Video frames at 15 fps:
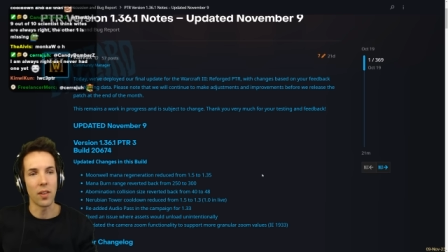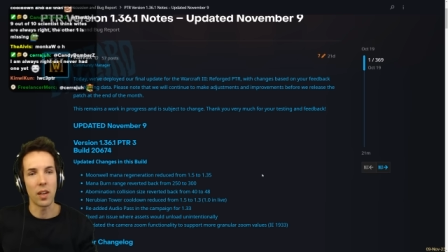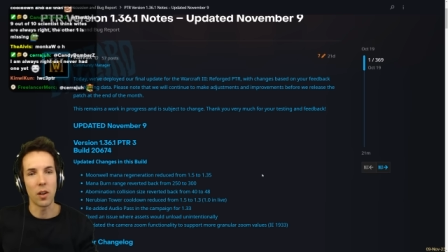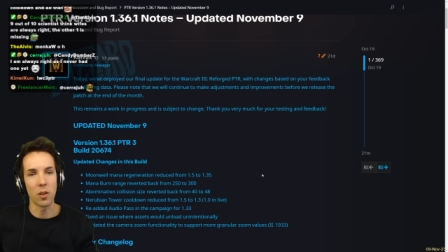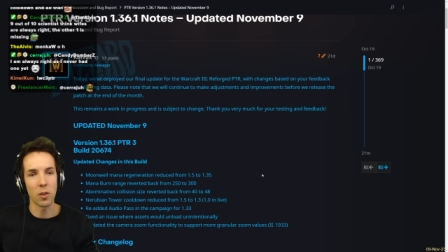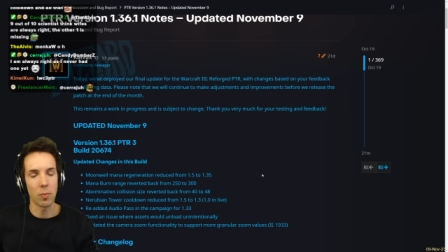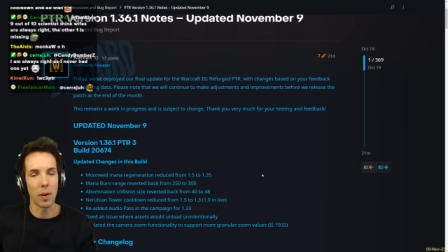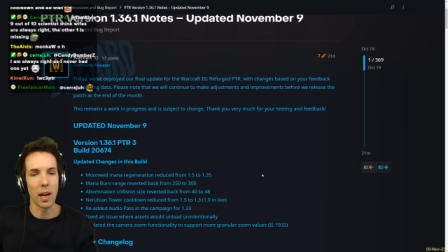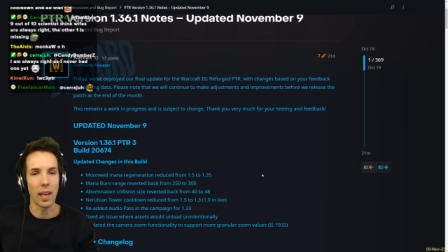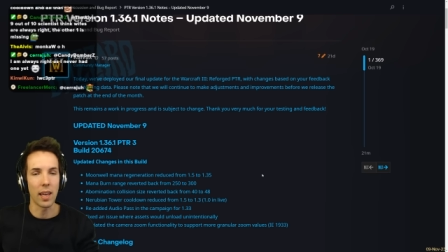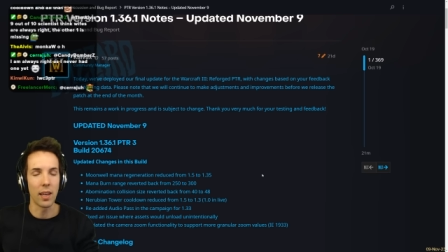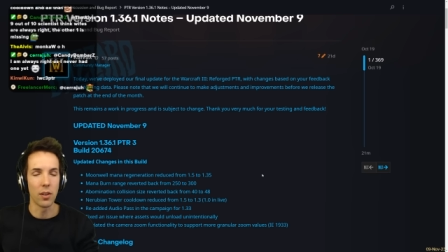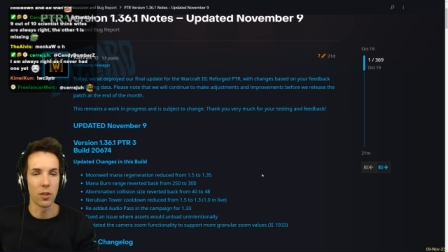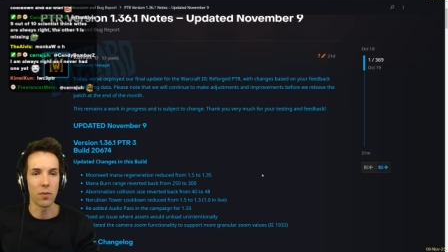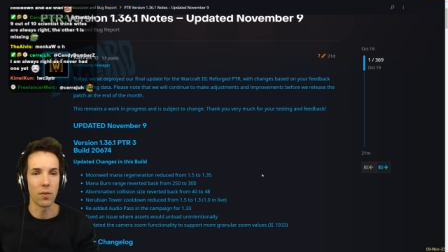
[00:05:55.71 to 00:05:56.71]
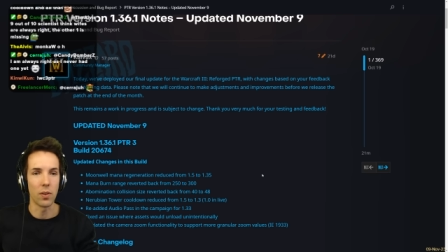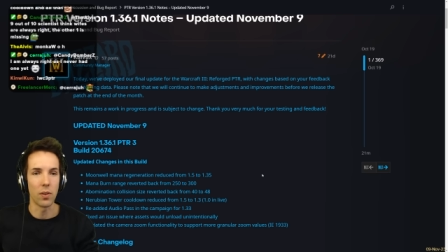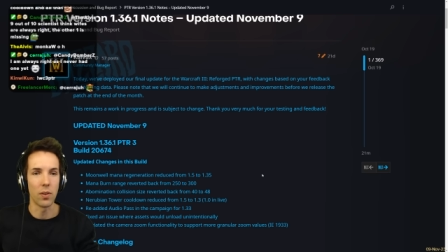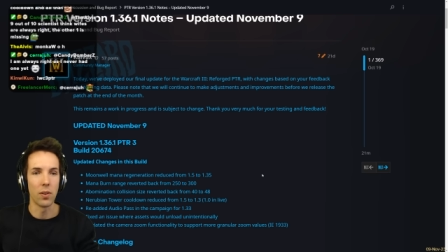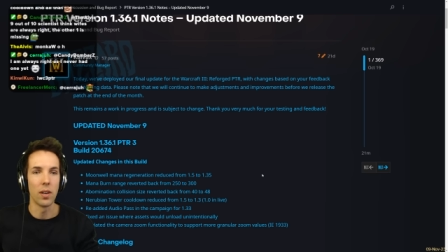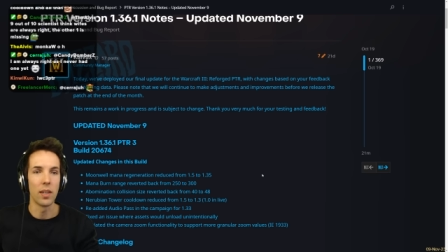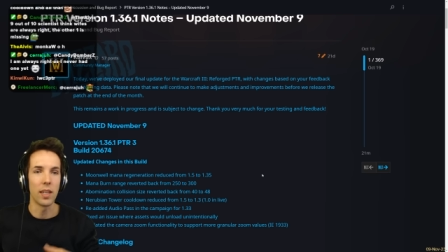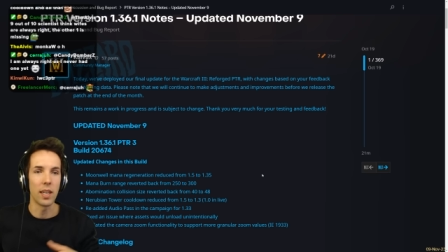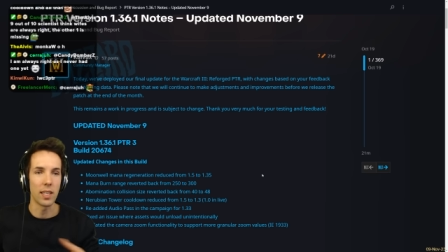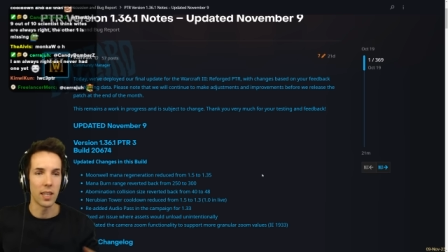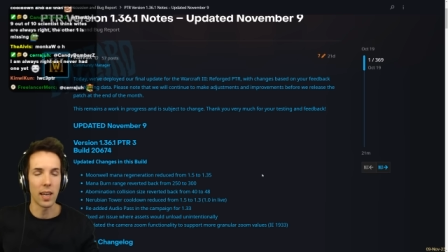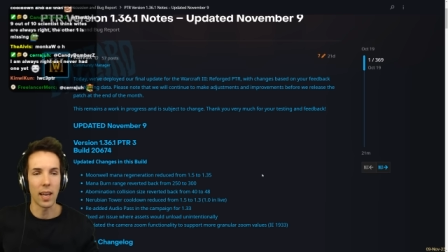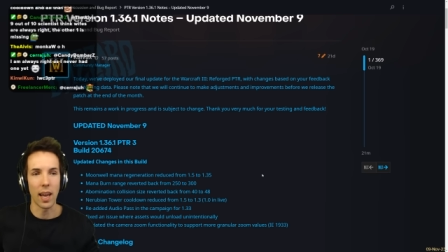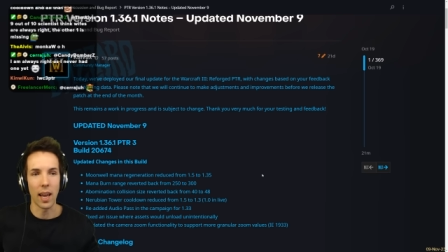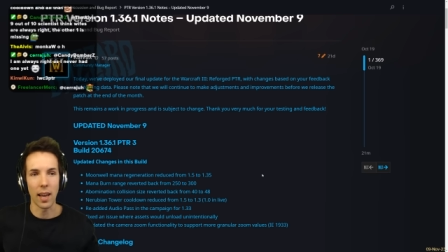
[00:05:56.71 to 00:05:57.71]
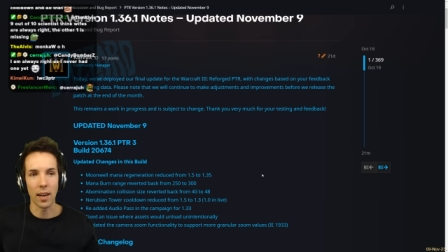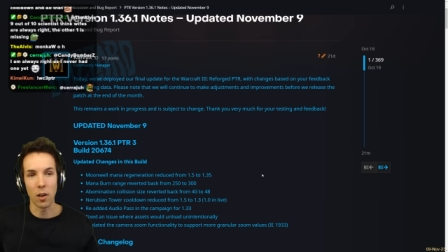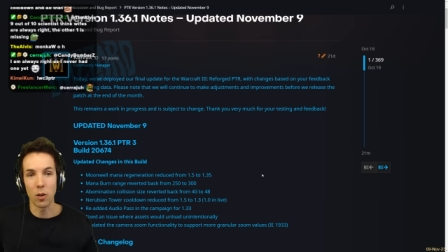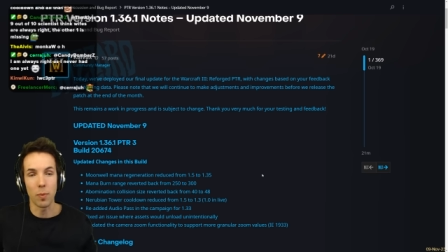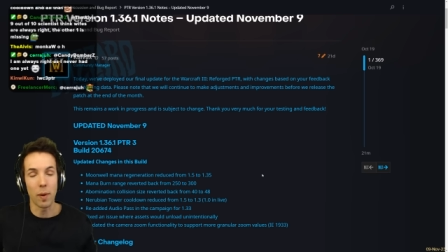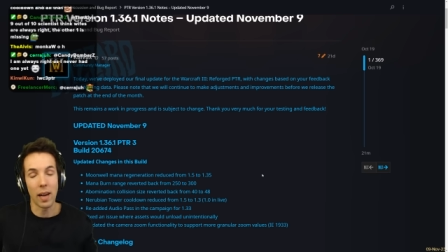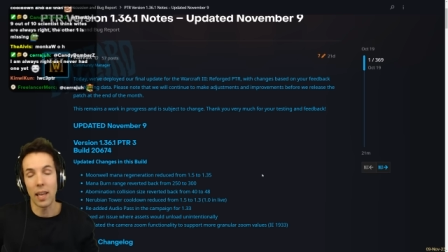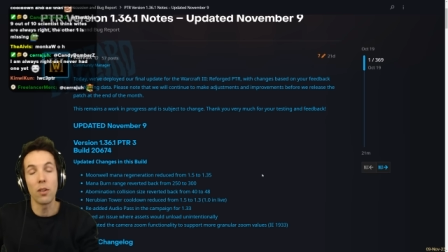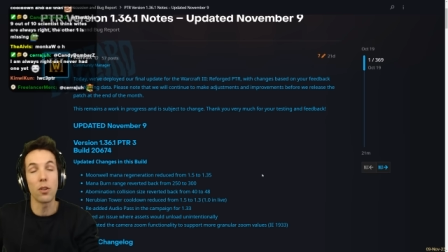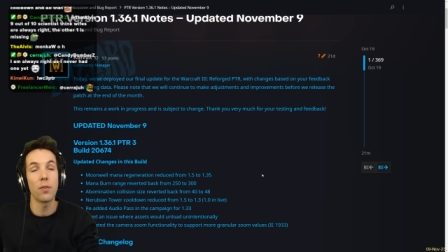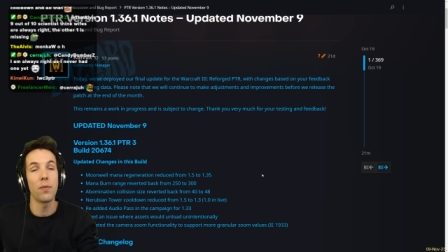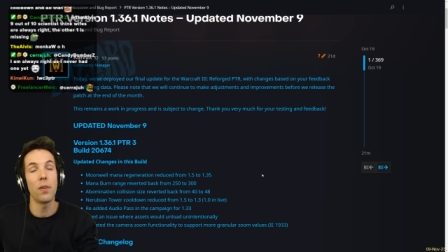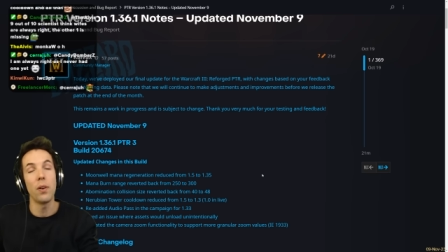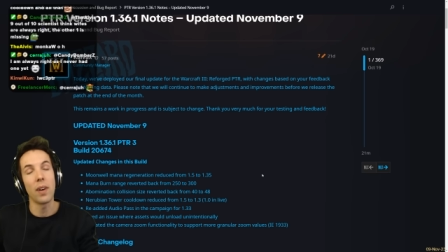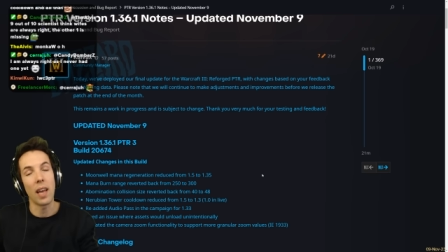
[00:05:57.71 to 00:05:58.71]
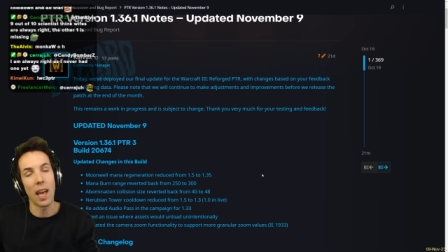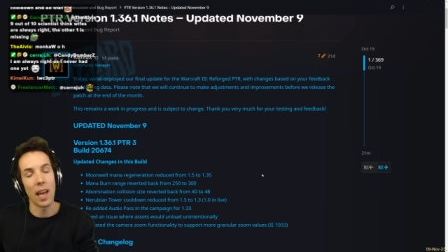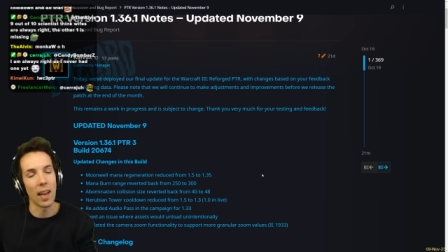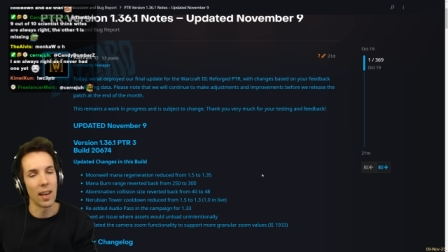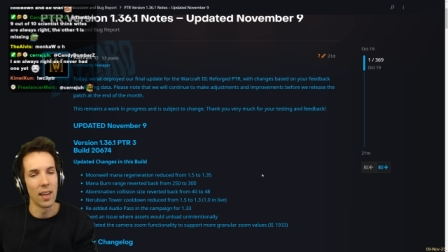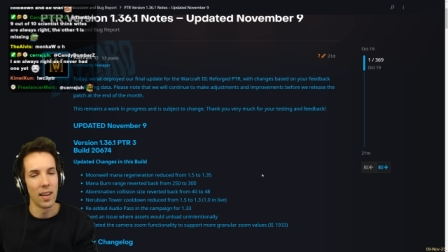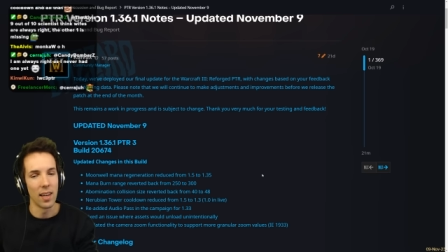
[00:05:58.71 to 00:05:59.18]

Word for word: He goes back, heals full, does it again, goes back, heals full again.